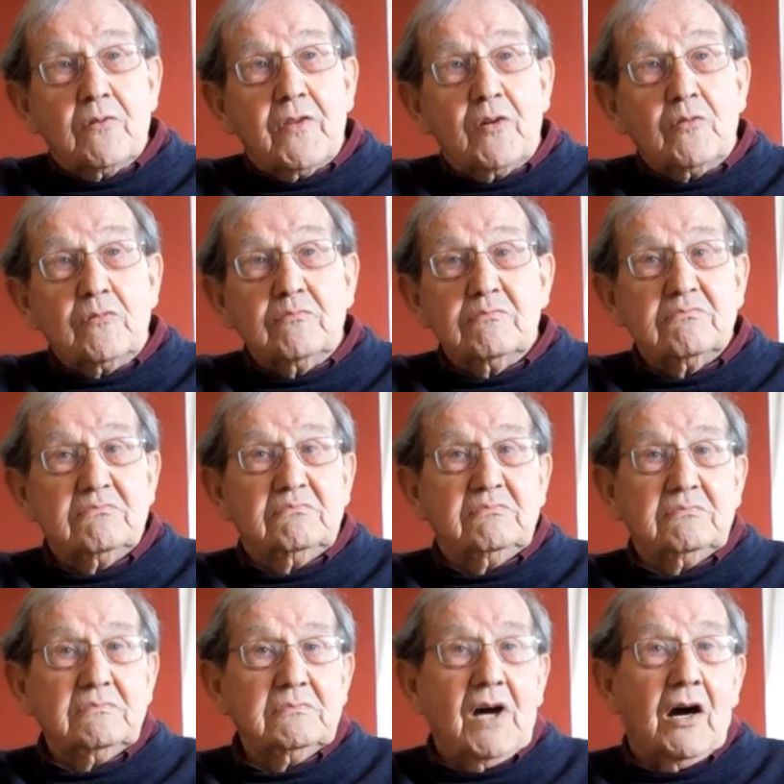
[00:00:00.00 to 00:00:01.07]
Although
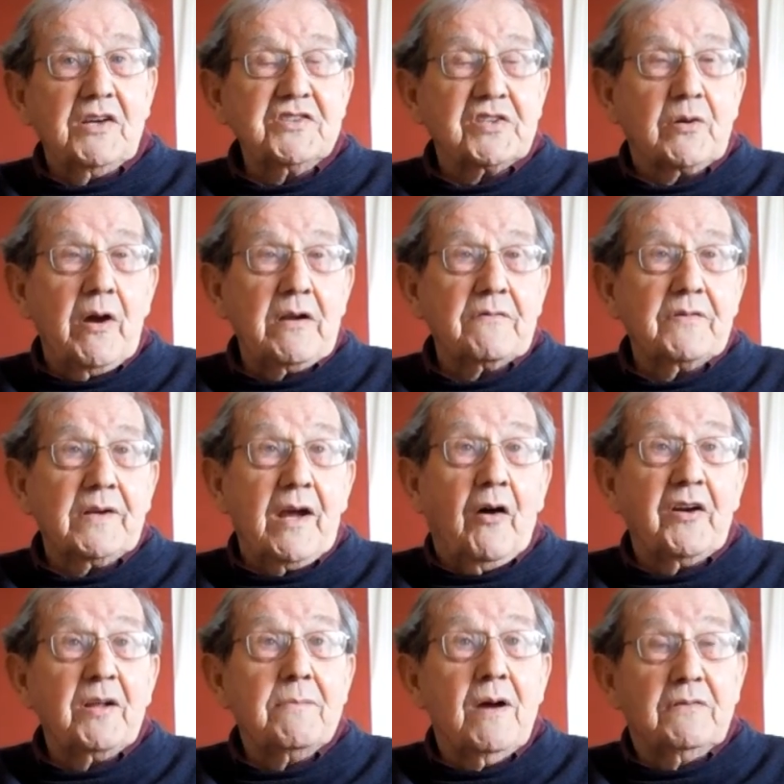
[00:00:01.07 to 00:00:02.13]
I used to go out every day
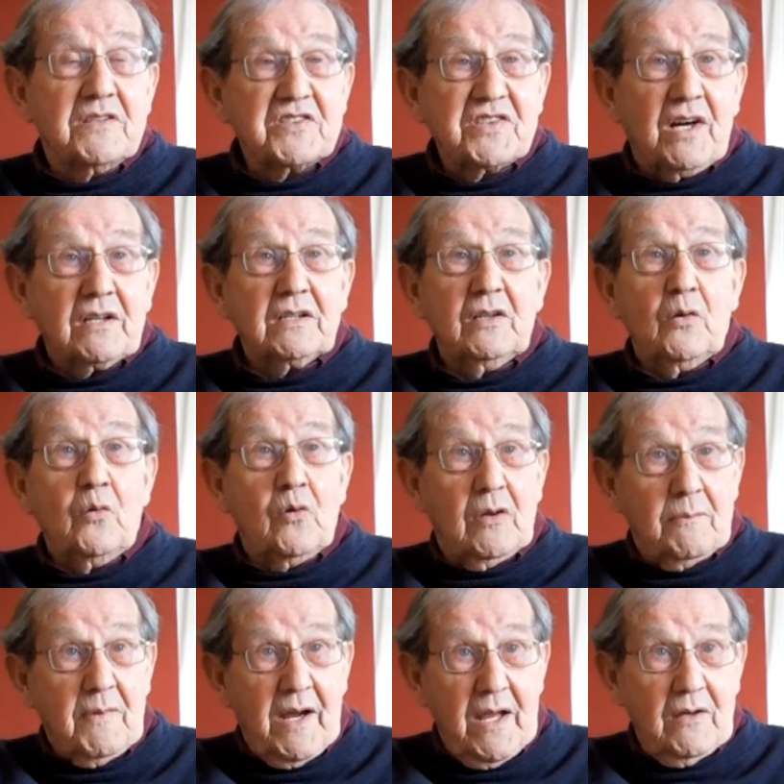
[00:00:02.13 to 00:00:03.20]
on a motorcycle
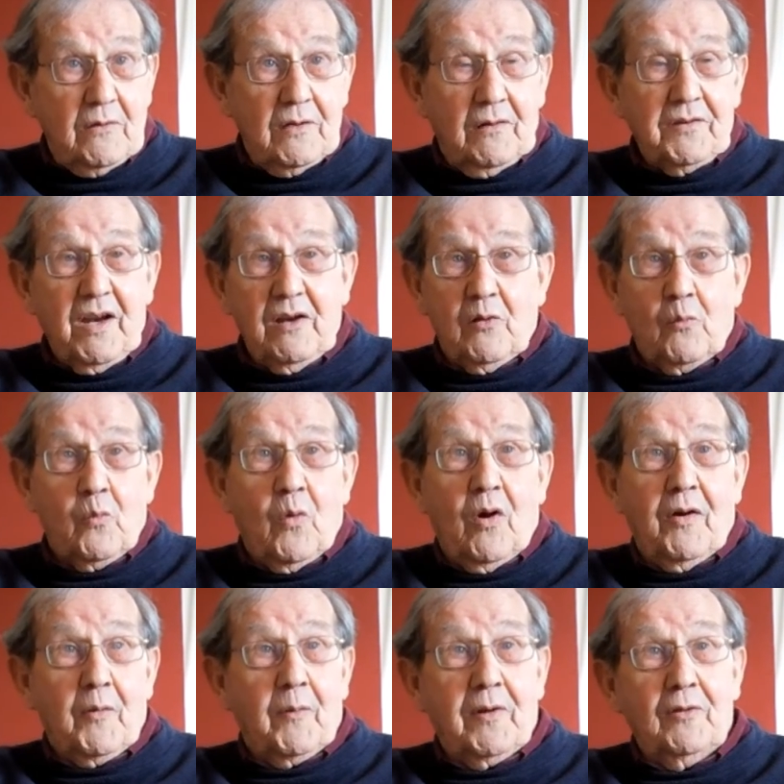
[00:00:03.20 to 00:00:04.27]
all on my own, I don't know
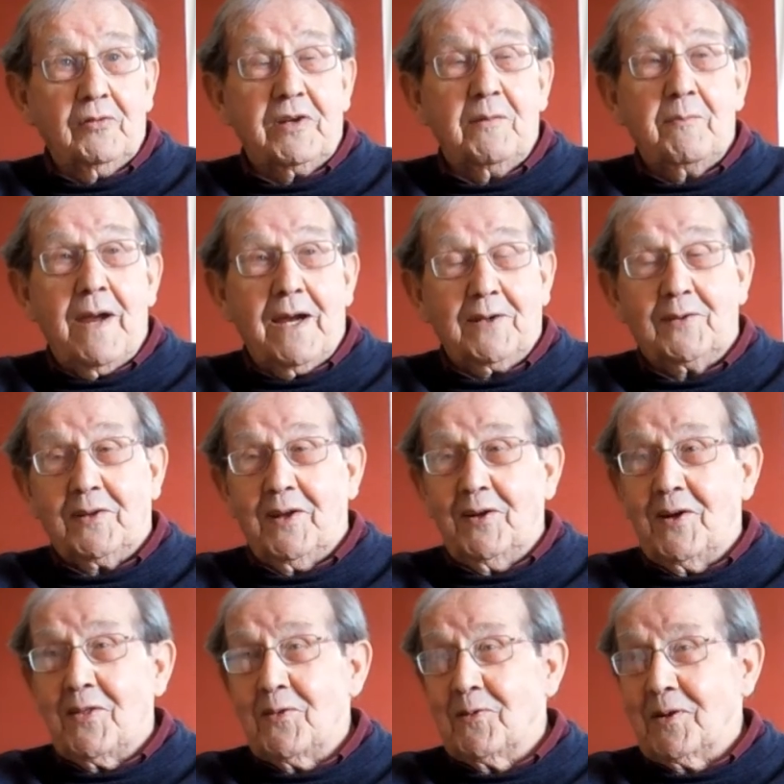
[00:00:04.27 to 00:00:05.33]
why. When looking back on
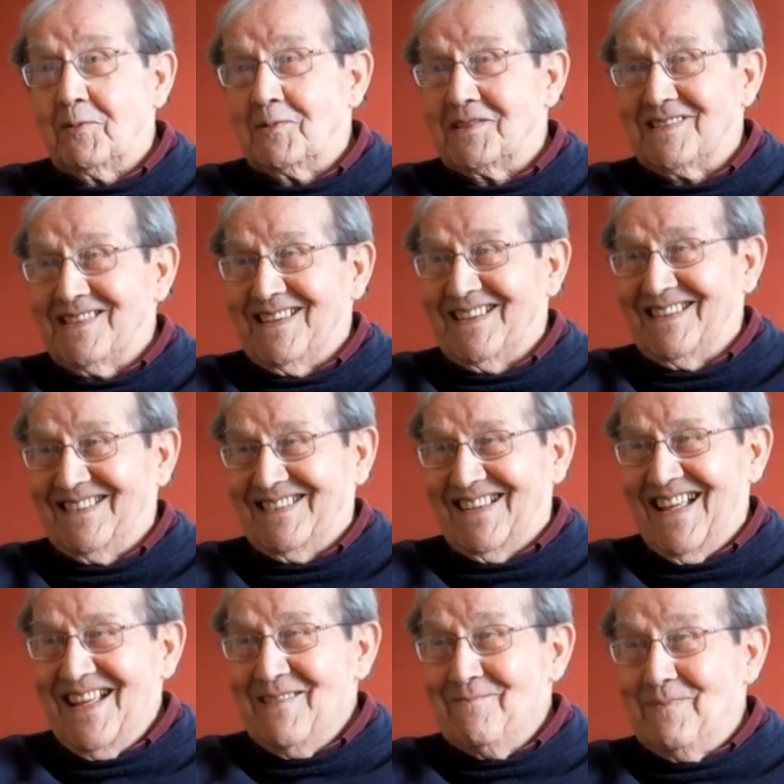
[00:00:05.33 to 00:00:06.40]
it, I thought it was
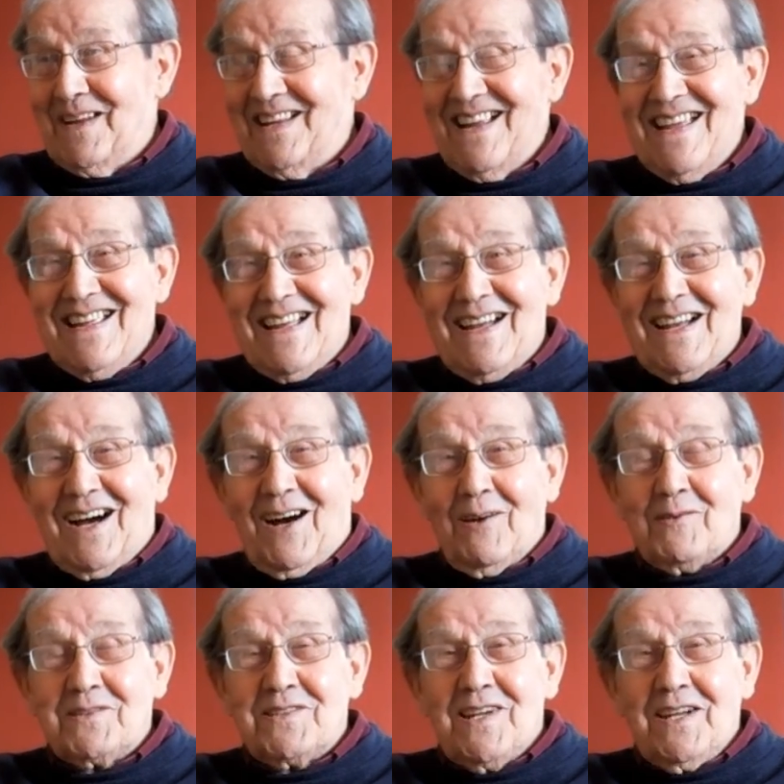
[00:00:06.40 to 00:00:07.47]
but
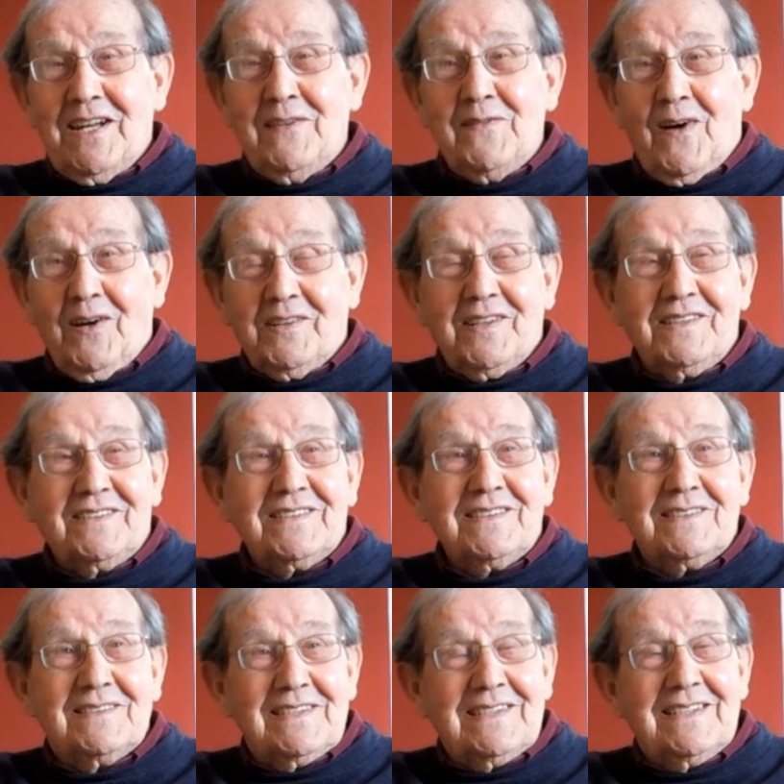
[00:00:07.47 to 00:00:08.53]
I was invited
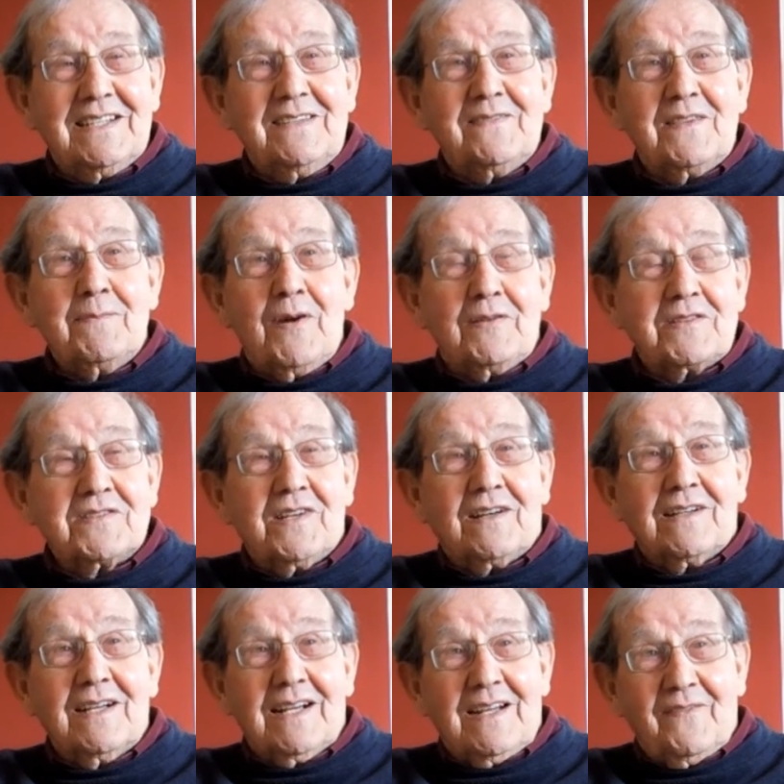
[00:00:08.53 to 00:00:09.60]
to leave the
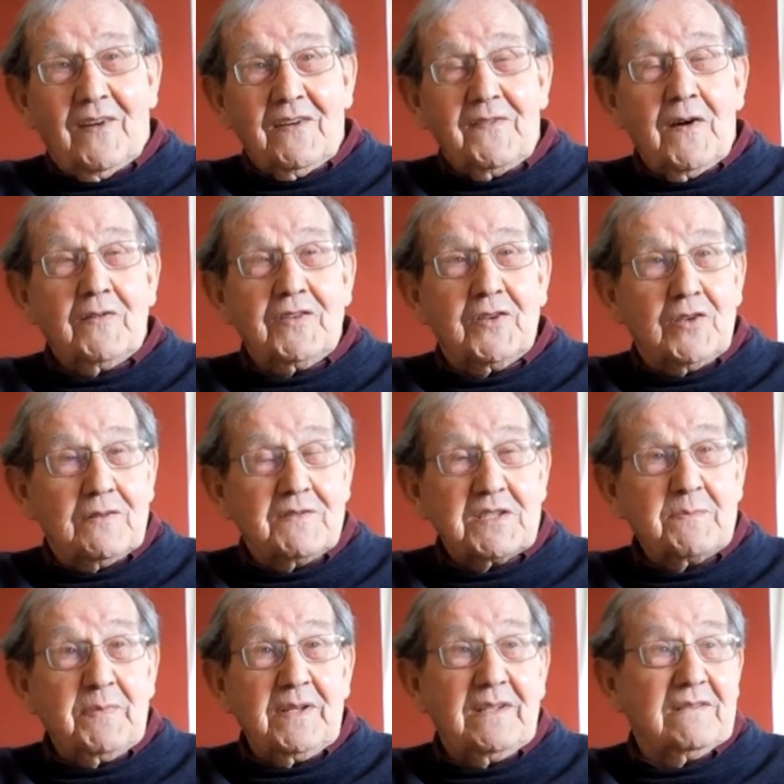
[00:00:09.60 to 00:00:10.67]
motorcycle if I felt
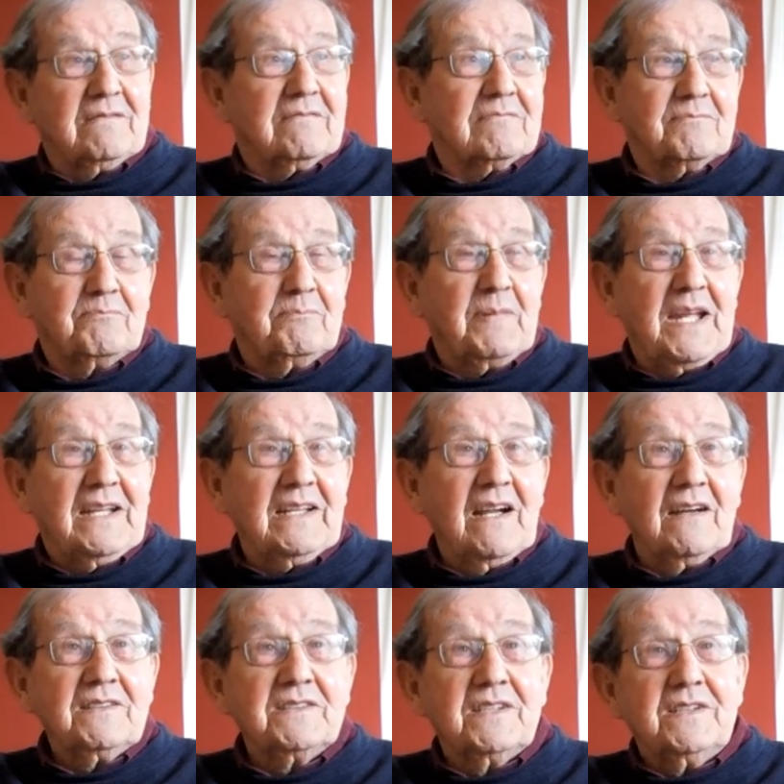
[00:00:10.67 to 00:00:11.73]
nervous, but
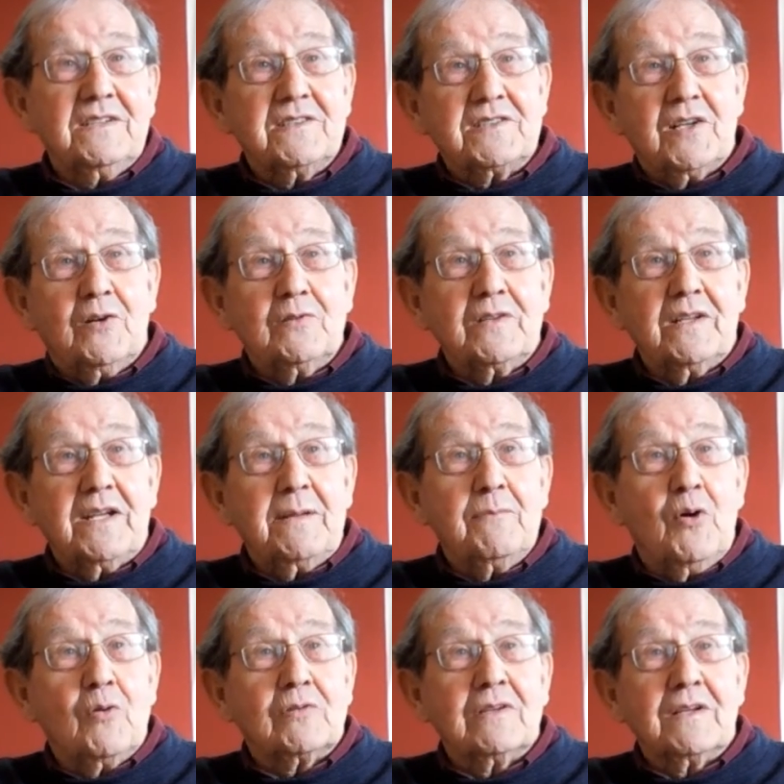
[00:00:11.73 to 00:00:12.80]
being 19 years old and
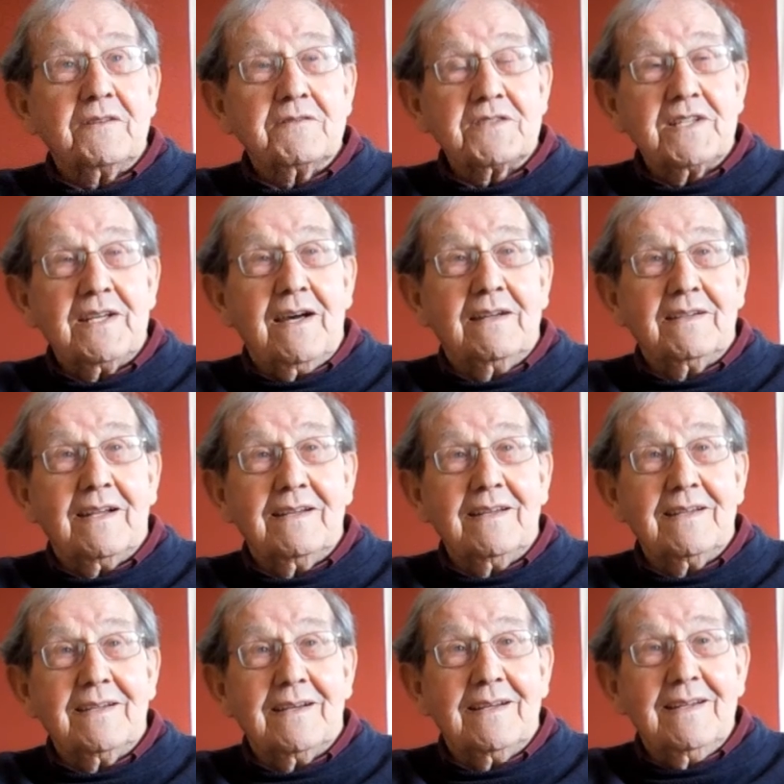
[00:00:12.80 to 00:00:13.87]
immortal, you see, I
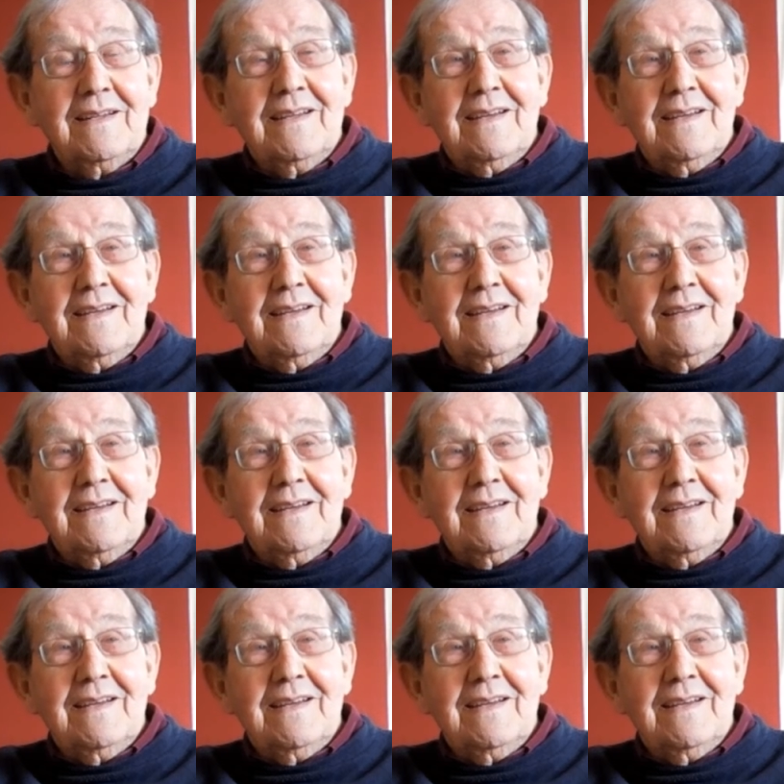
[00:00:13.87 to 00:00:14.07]
didn't.